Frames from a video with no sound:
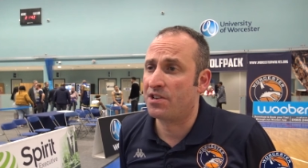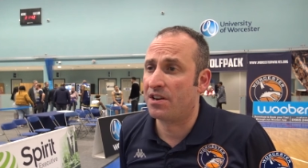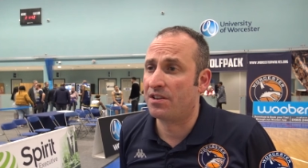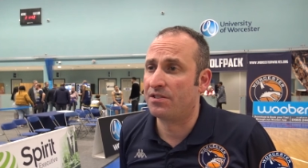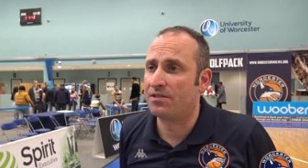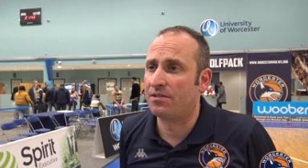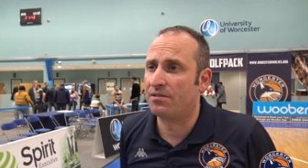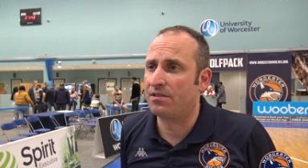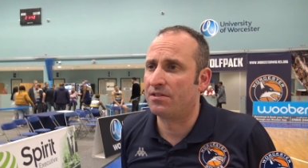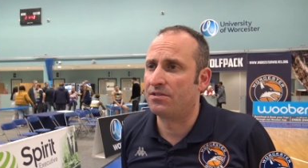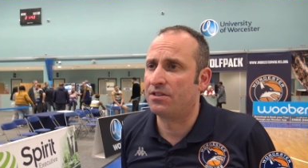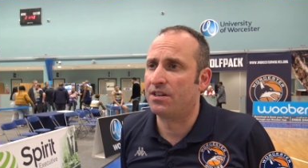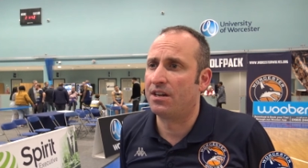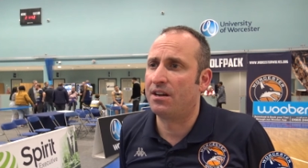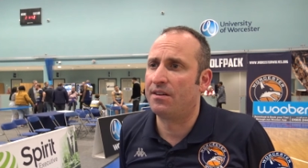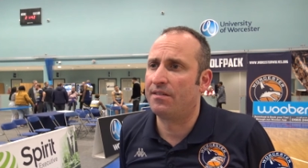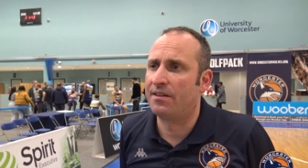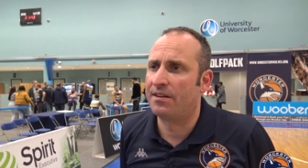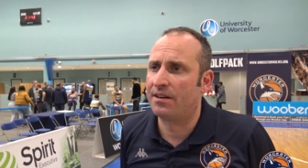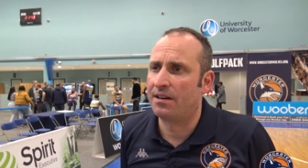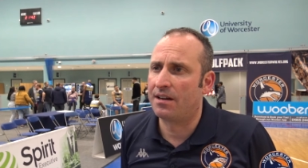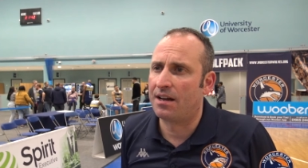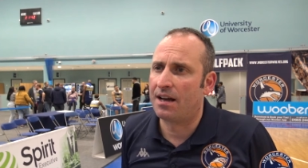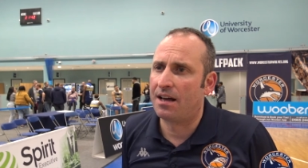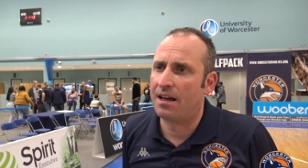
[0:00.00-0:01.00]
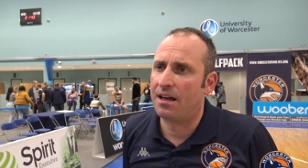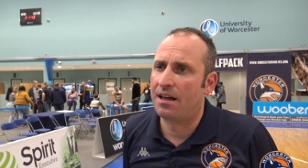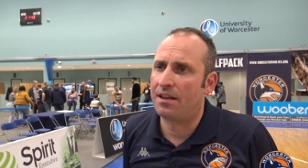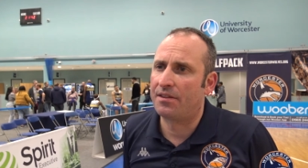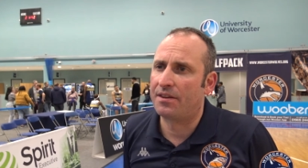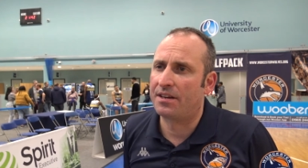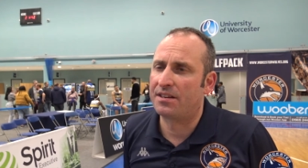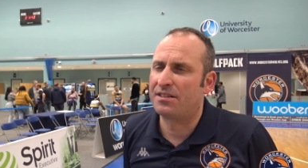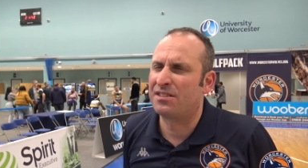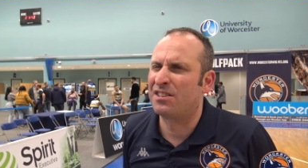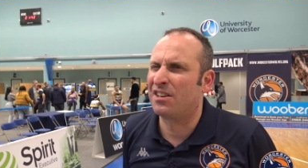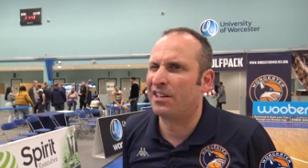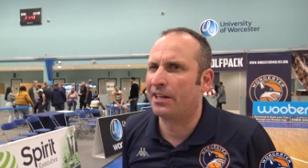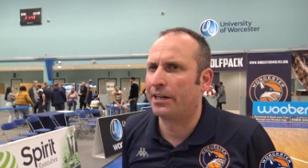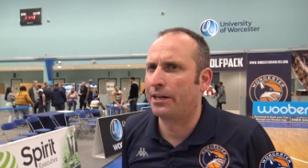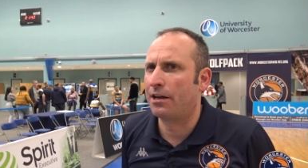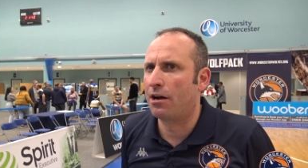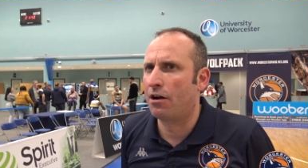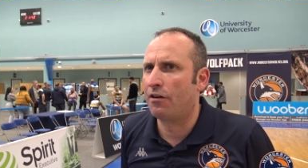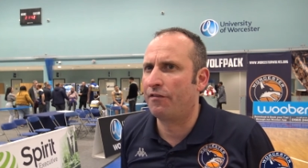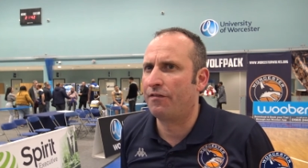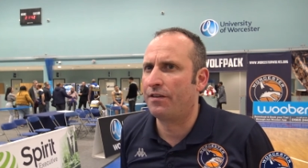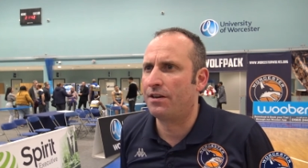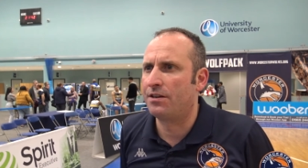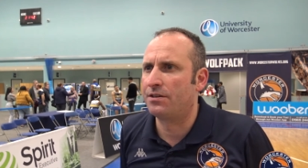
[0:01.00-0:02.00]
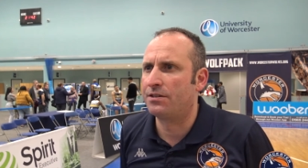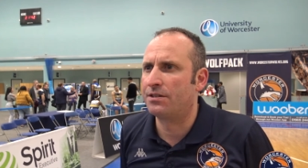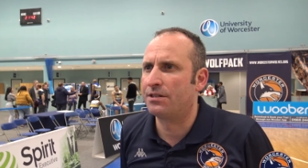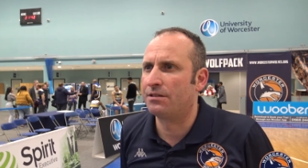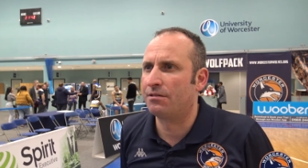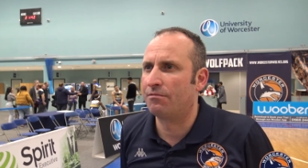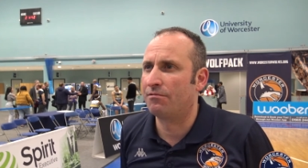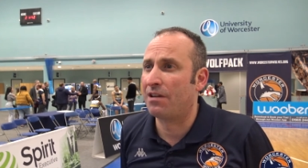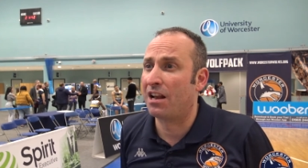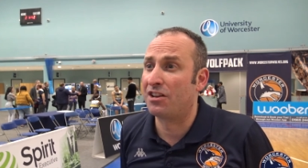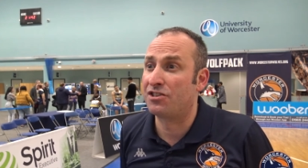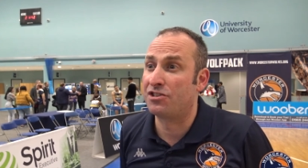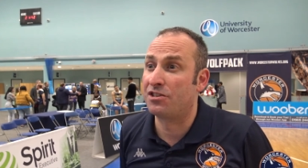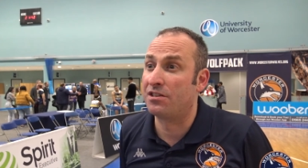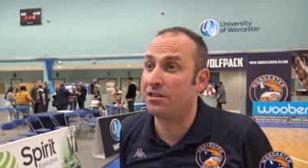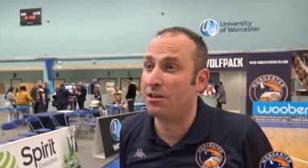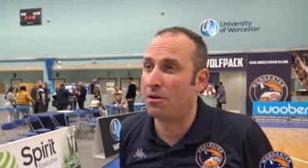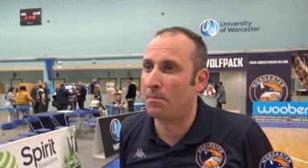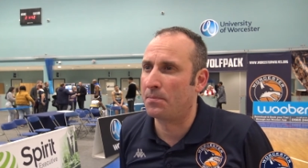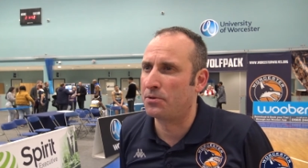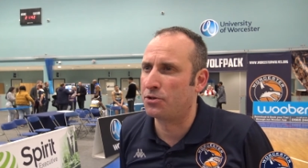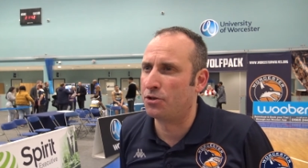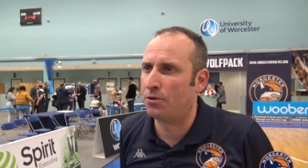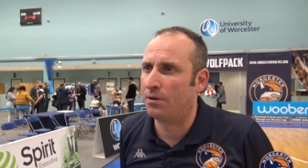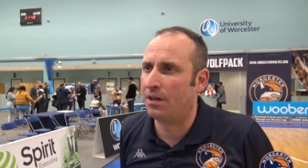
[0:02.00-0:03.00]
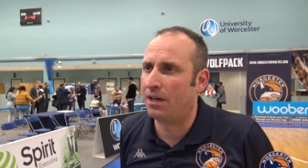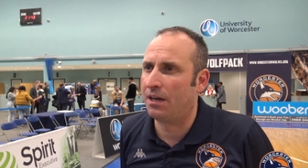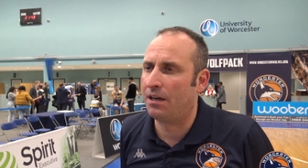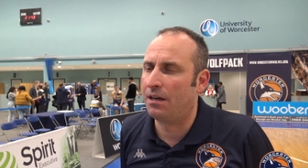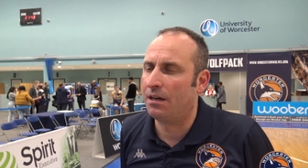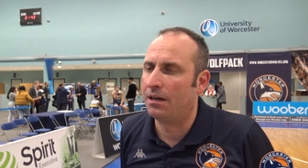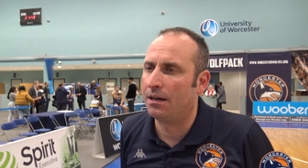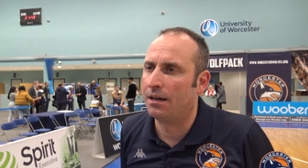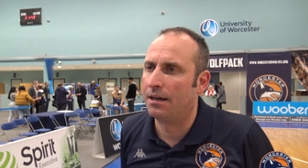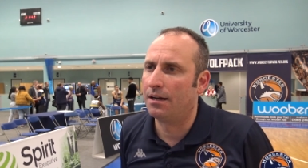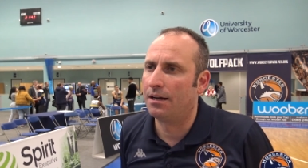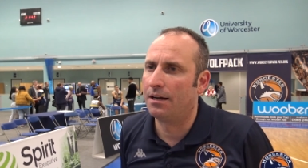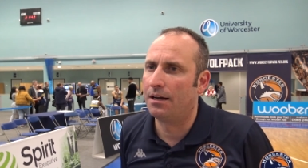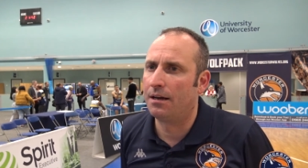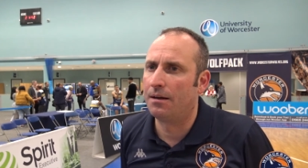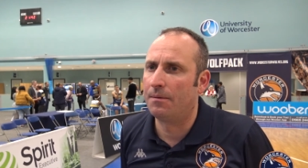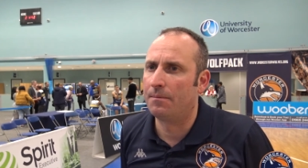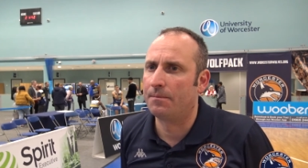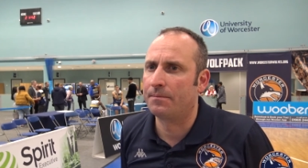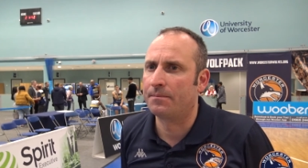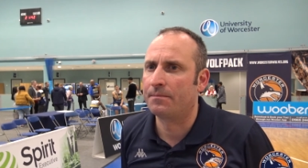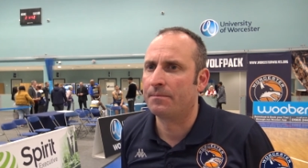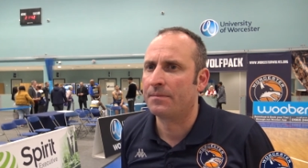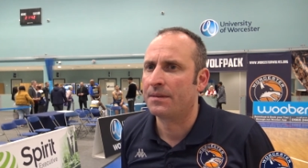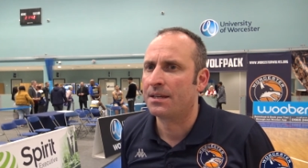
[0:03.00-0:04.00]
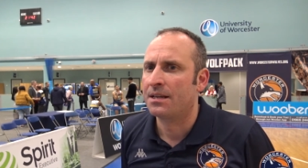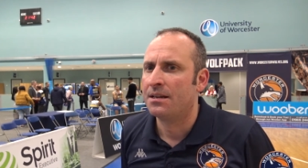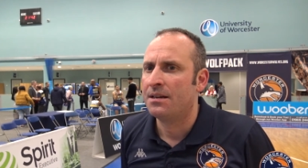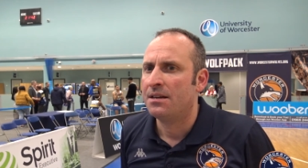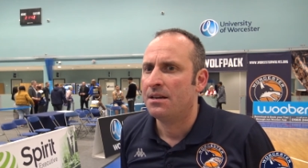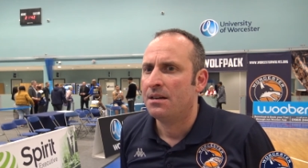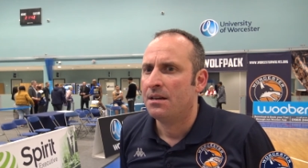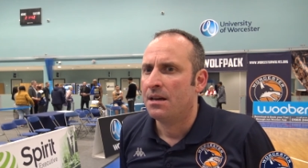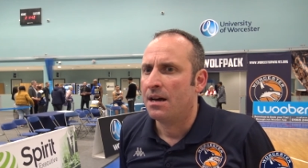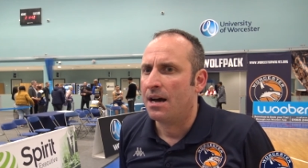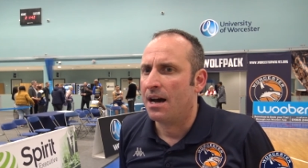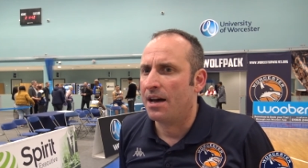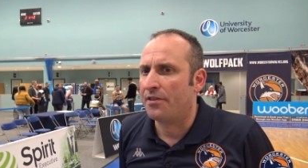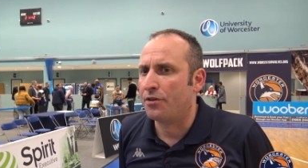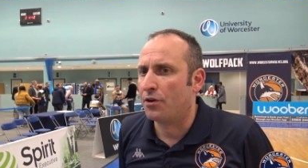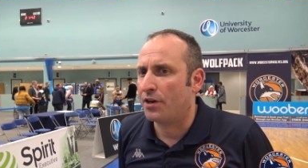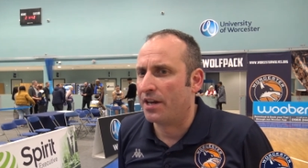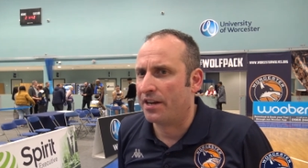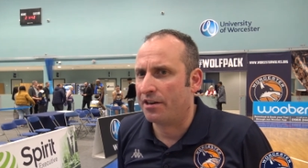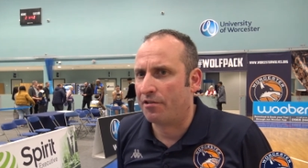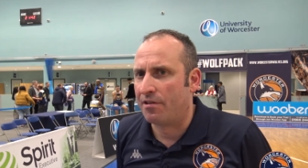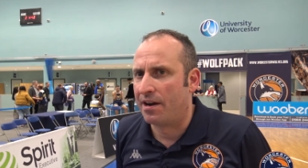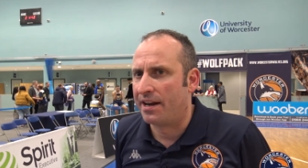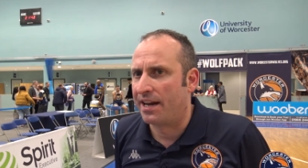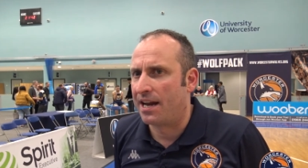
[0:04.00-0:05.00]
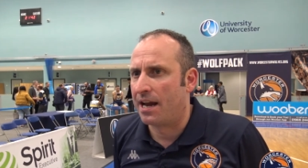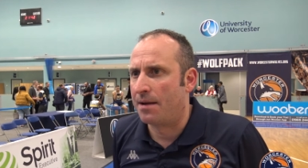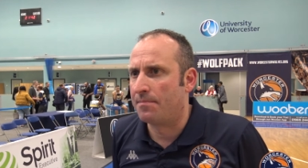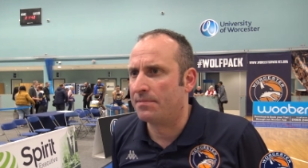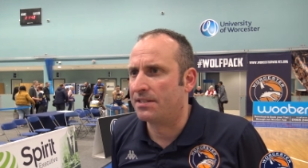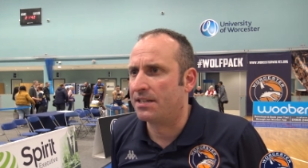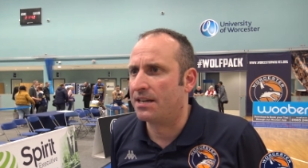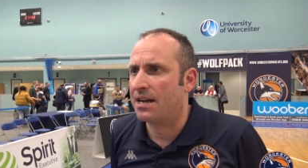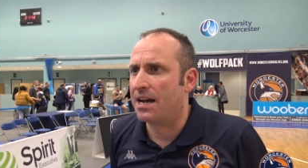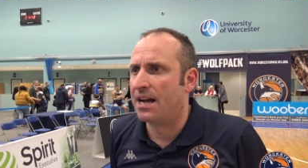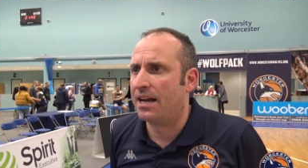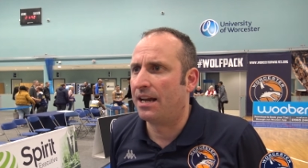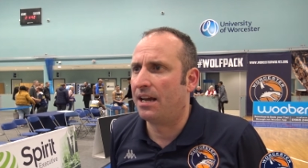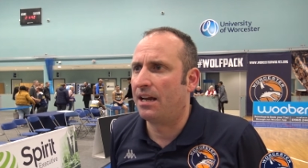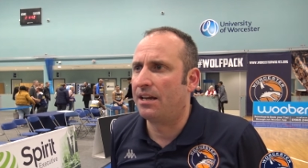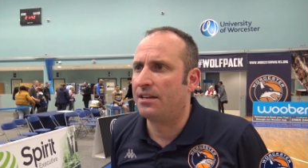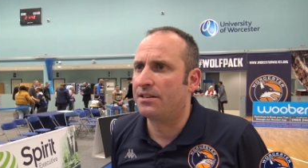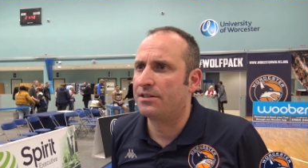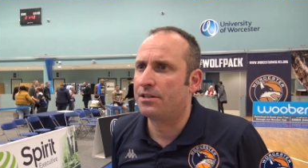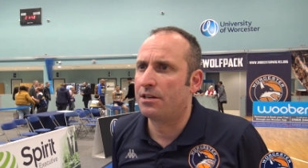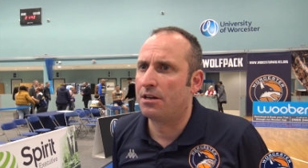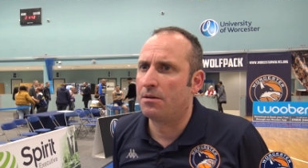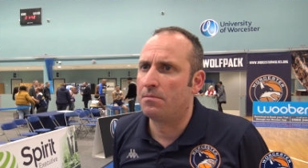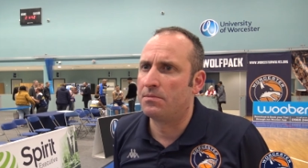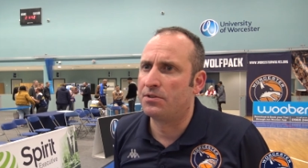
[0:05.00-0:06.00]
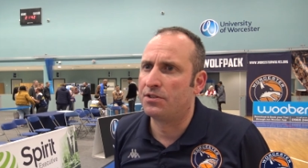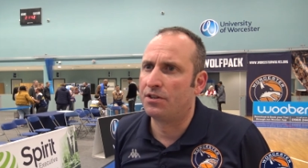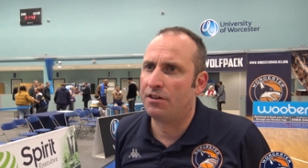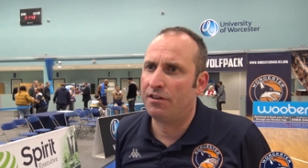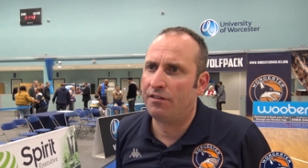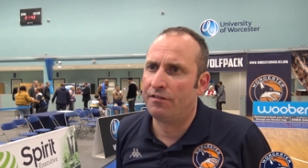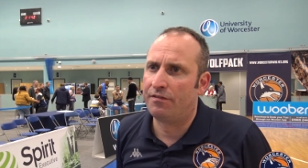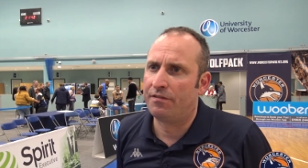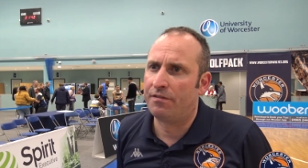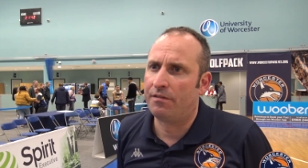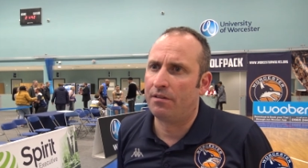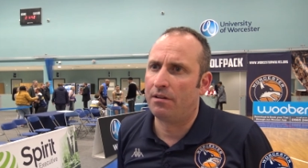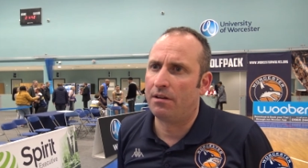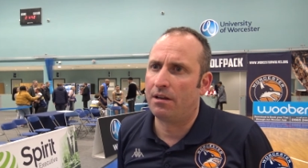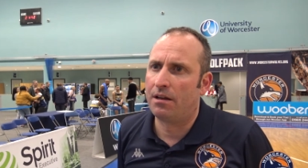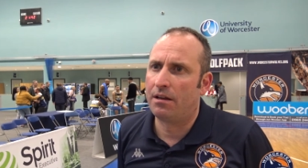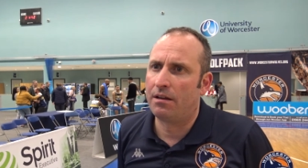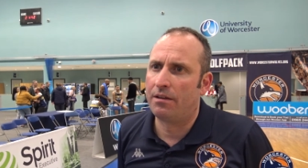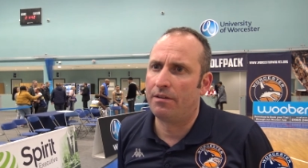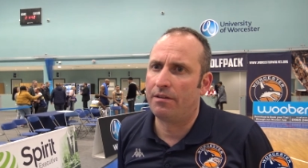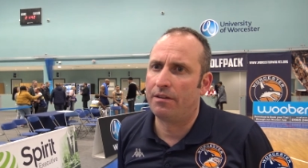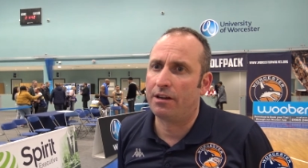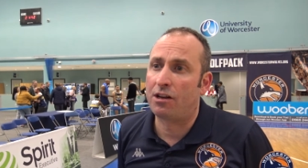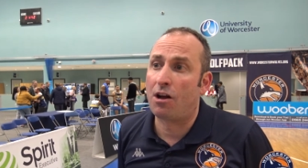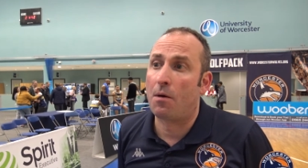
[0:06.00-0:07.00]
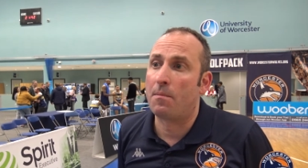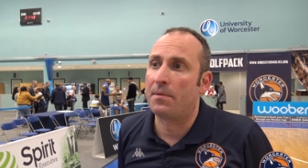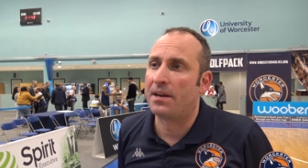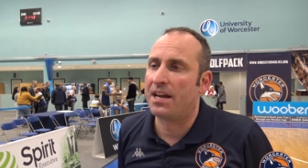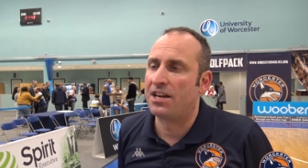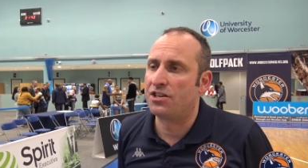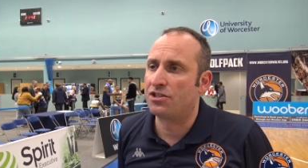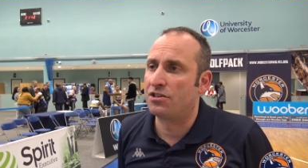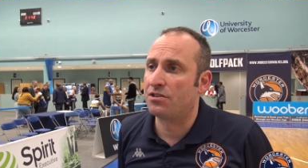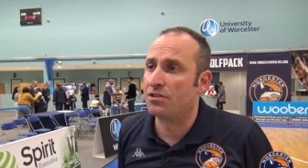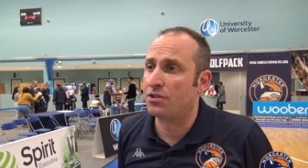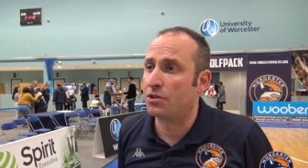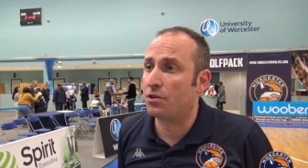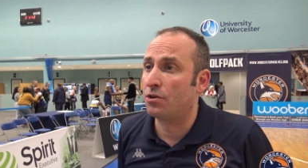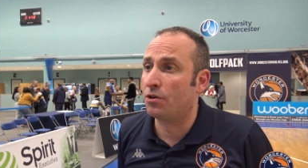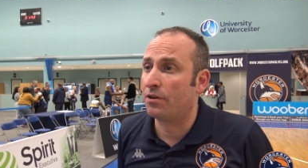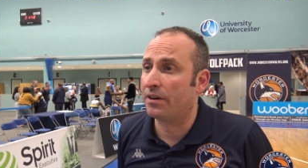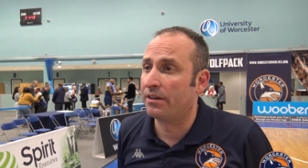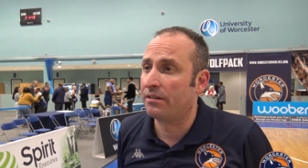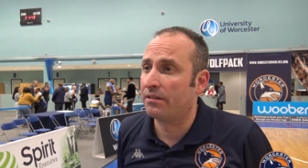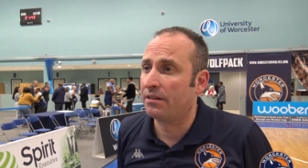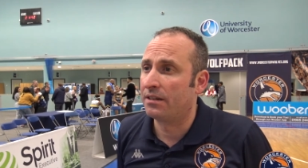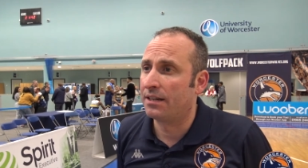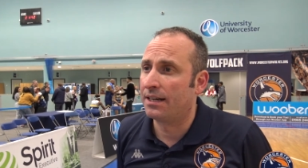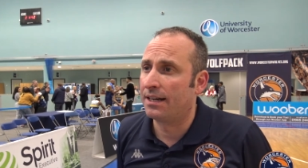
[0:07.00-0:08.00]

trying to do this year, and I think certainly Kofi's got the opportunity. Um, I thought he had a great game tonight in terms of the combination of scoring.